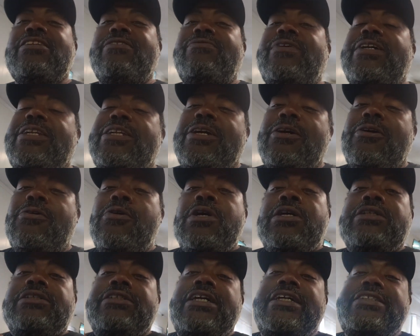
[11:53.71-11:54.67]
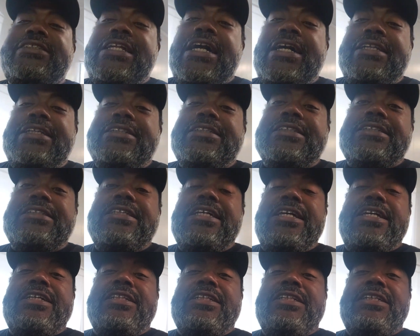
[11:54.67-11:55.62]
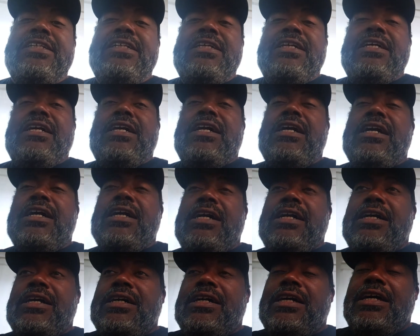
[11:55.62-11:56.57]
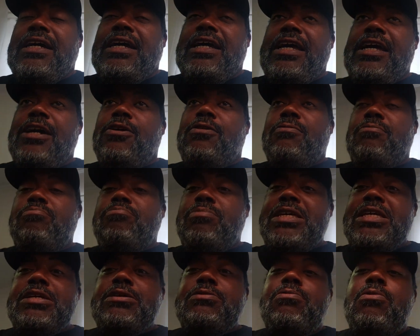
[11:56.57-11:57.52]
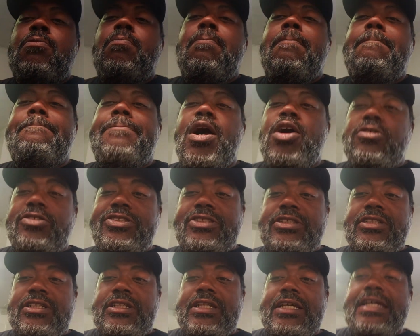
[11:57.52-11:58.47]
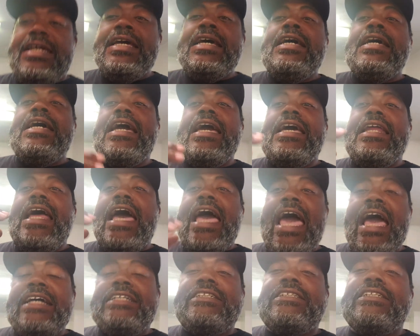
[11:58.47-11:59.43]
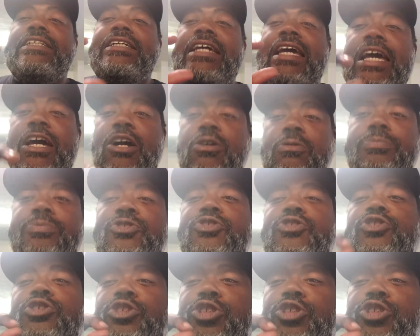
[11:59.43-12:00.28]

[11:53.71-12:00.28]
the video does not necessarily uh, help me personally. It actually helps the